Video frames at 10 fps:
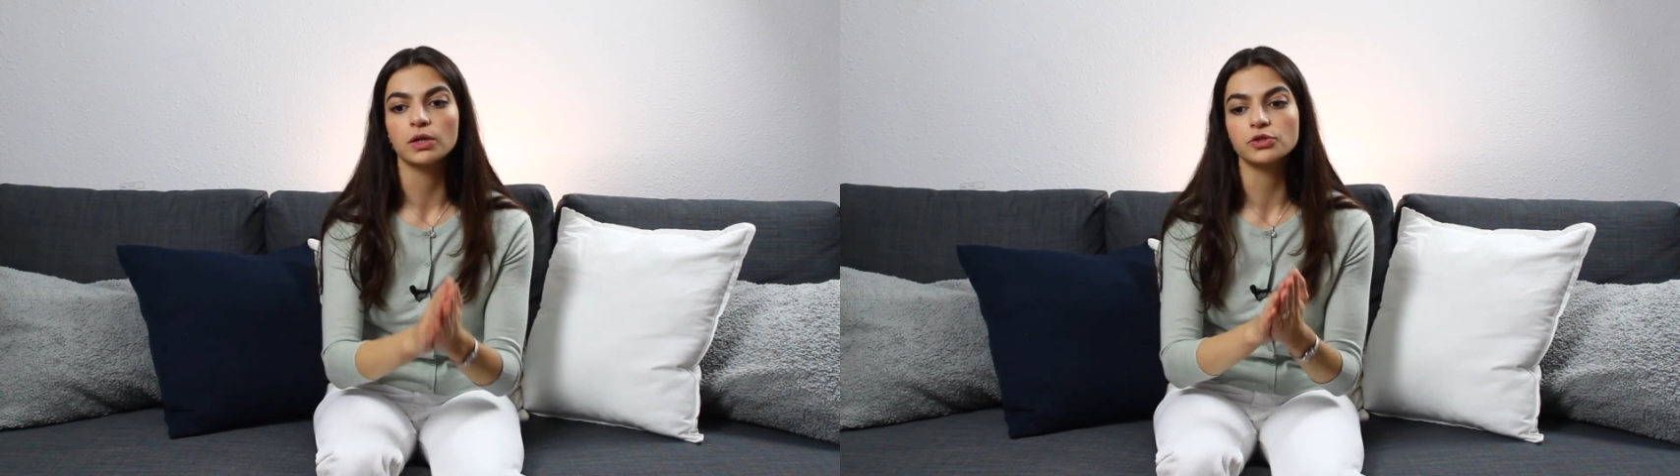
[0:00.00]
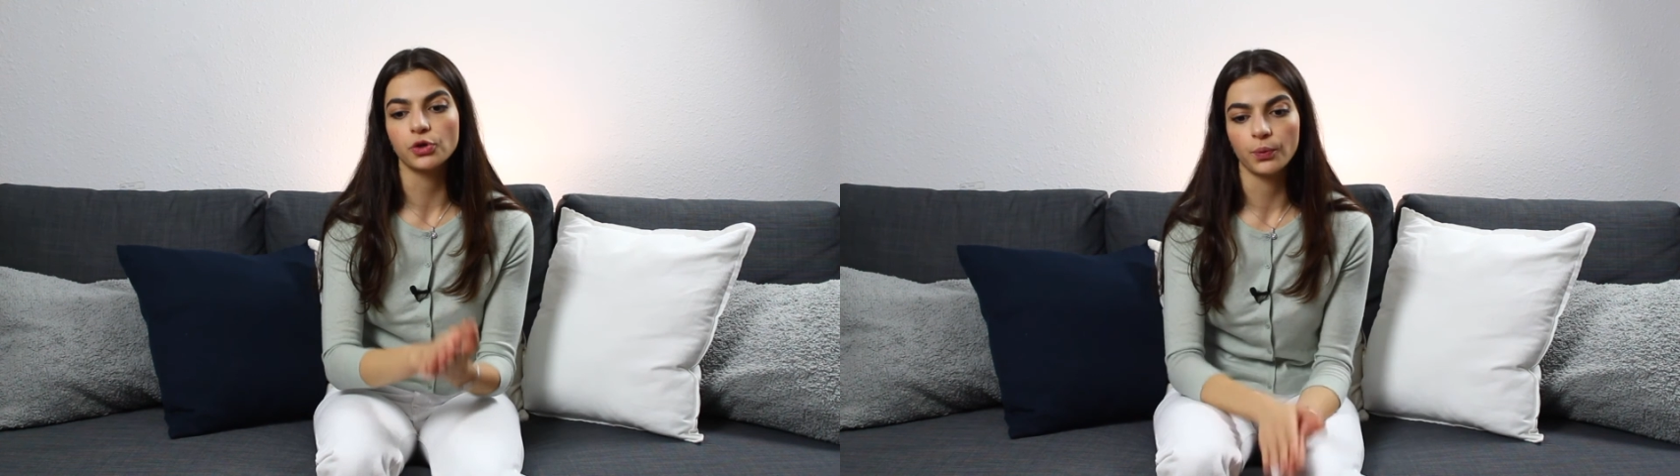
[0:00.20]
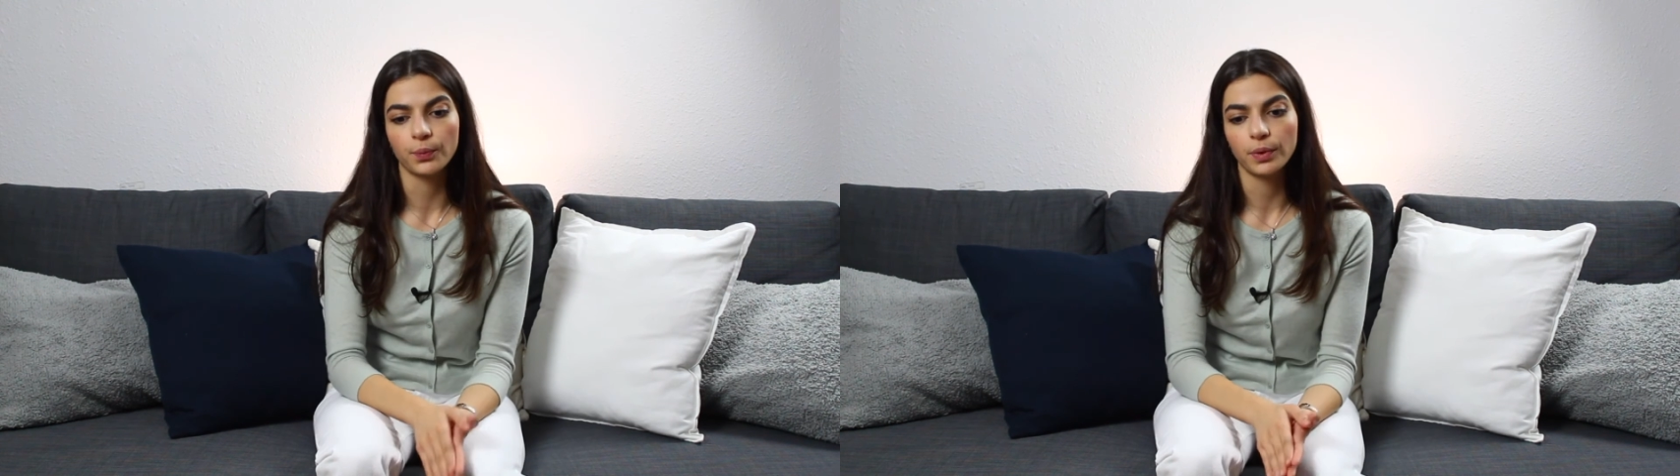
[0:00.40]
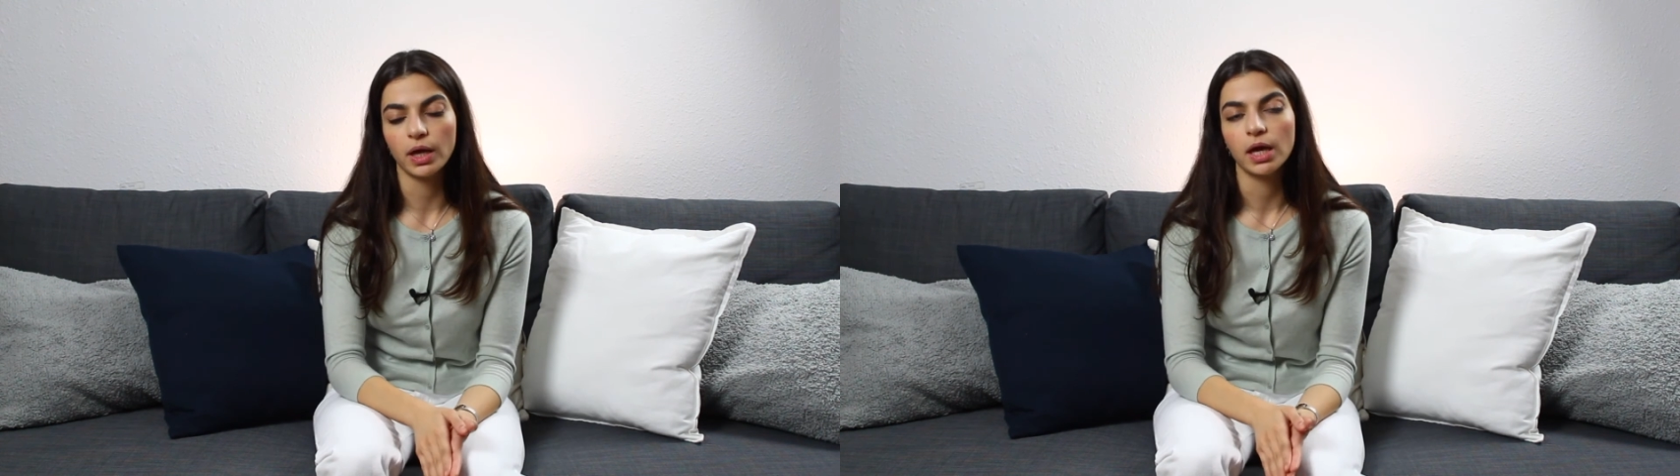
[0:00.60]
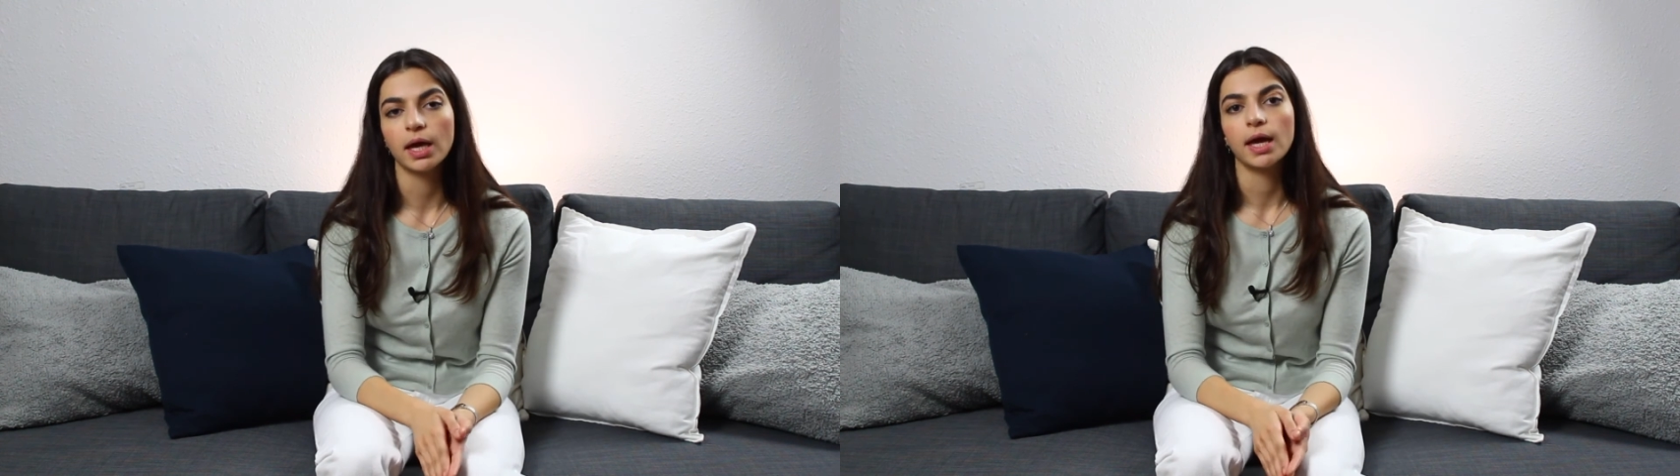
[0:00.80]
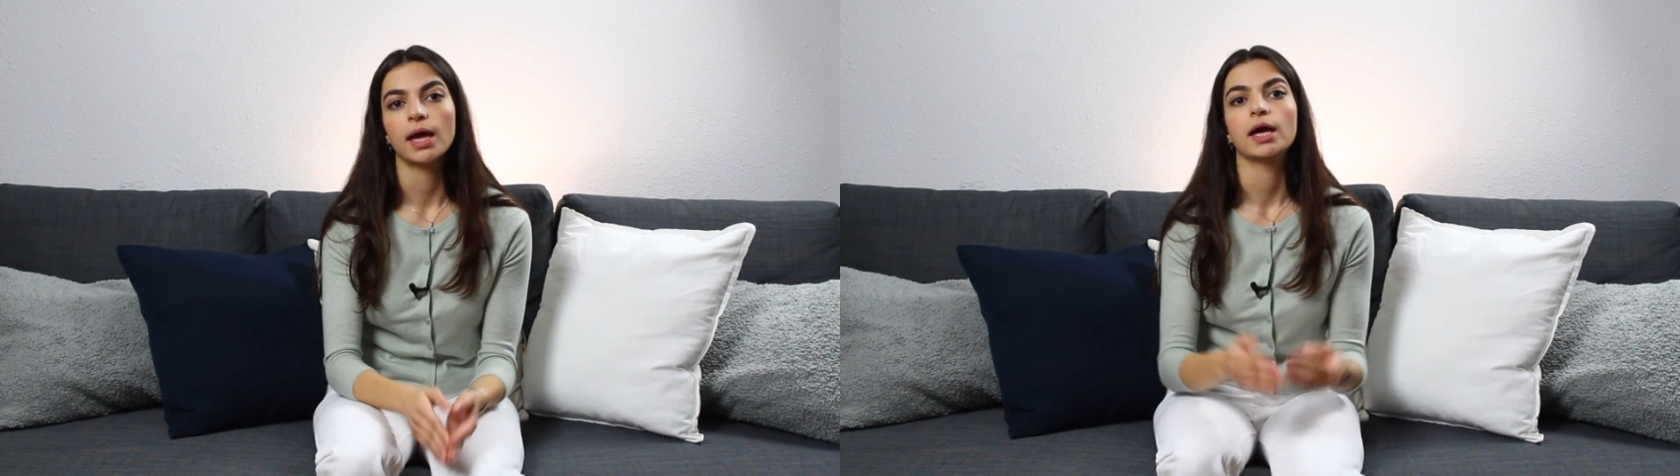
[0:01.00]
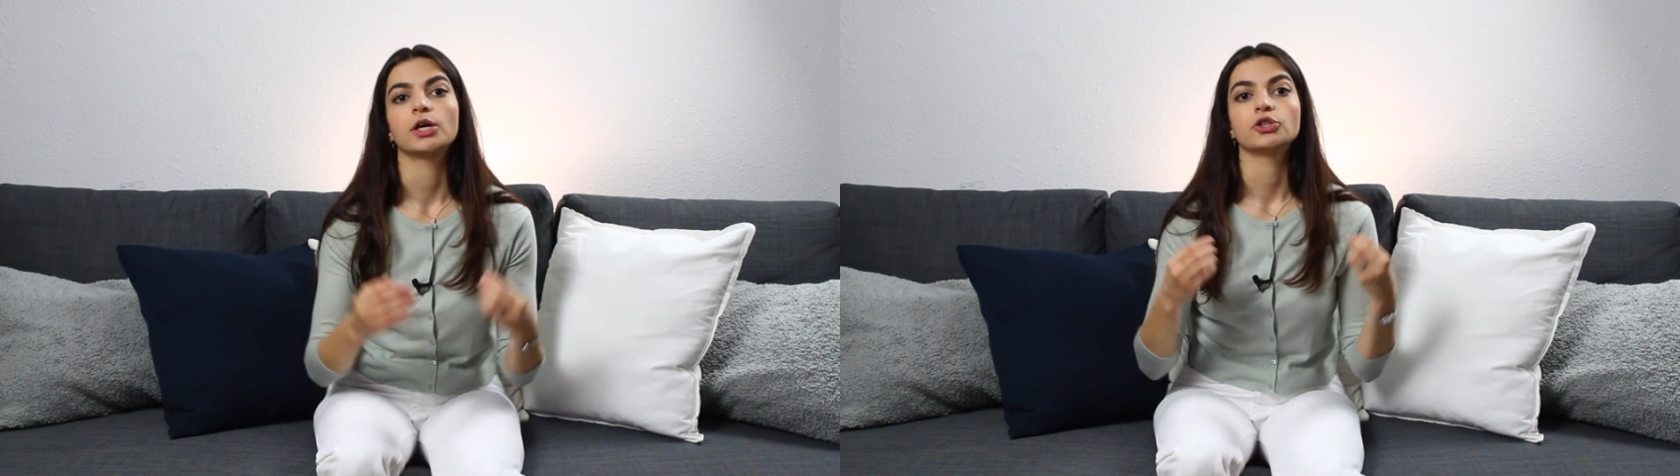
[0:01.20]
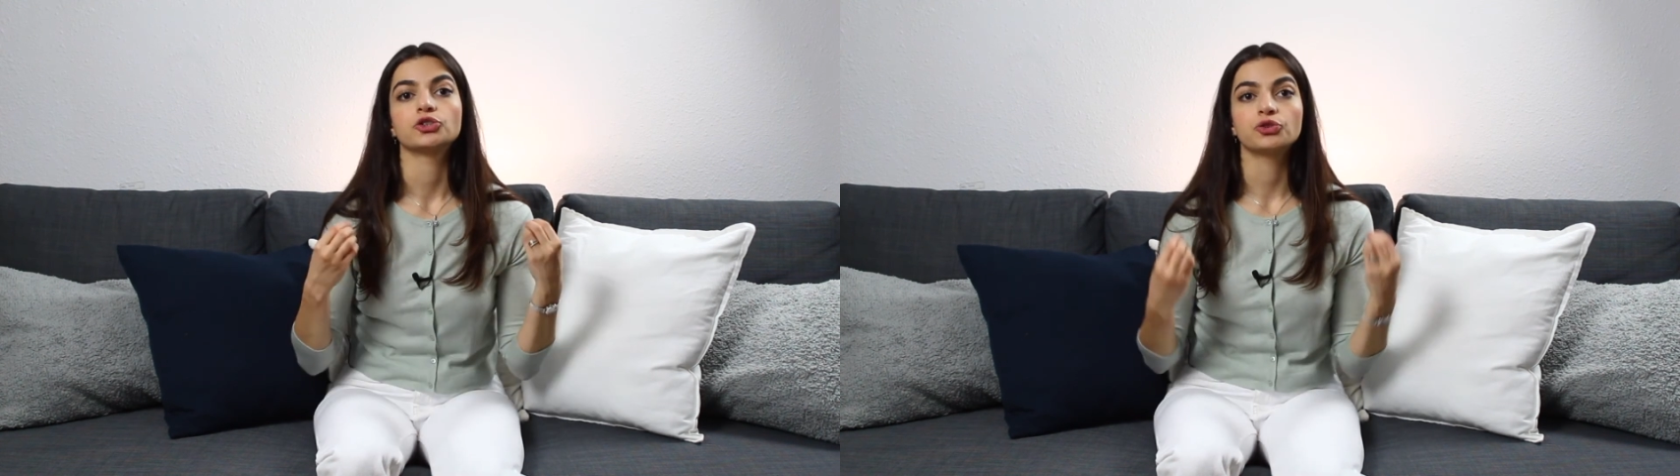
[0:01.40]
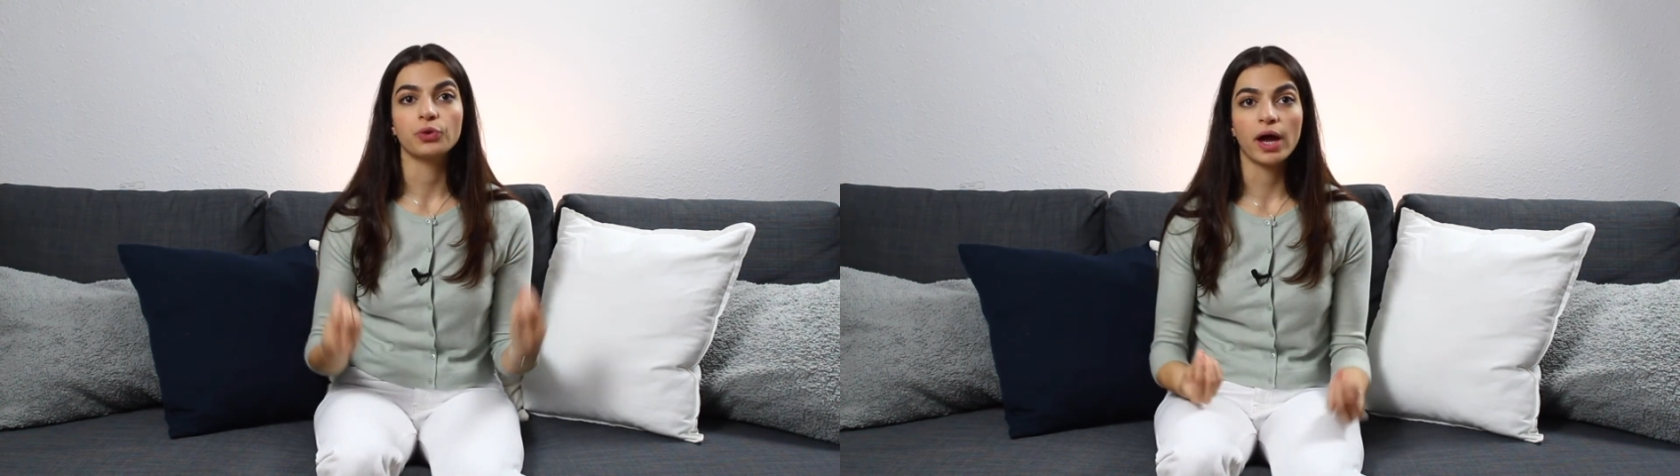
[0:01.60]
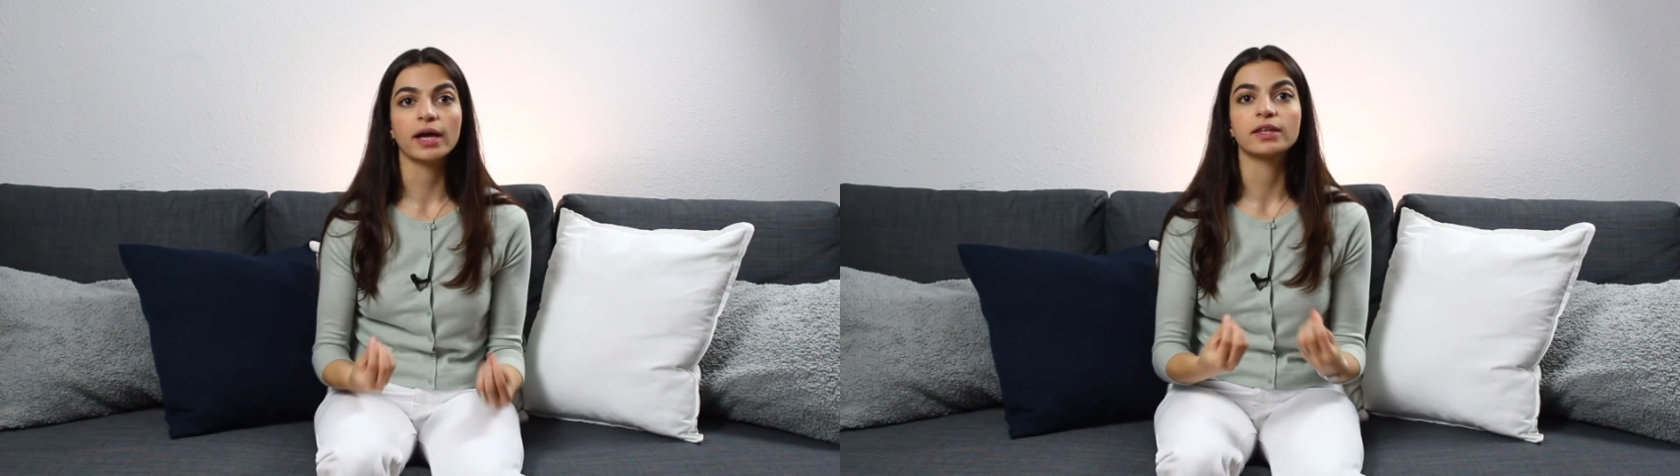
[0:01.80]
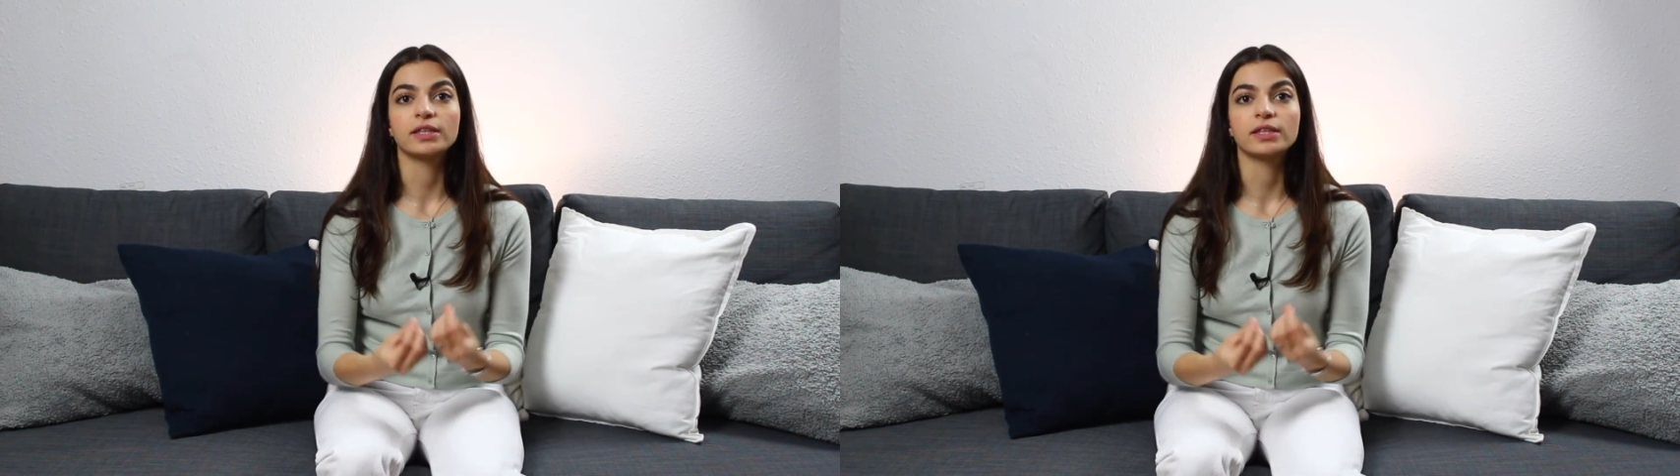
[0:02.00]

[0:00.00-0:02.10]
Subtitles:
So, track